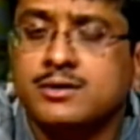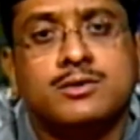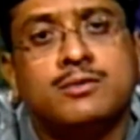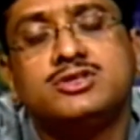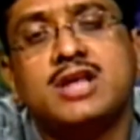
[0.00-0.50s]

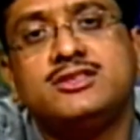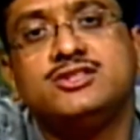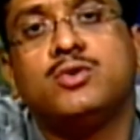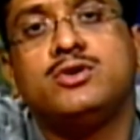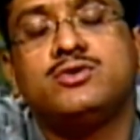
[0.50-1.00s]
Gujarat is
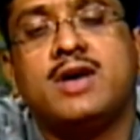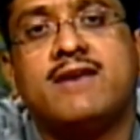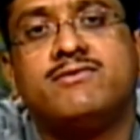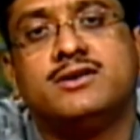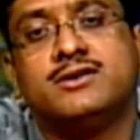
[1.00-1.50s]
going to have
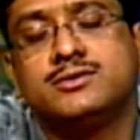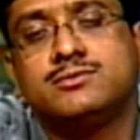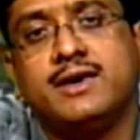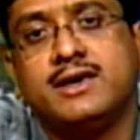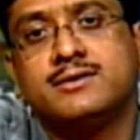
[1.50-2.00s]
the
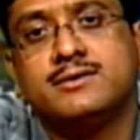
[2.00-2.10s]
earthquake,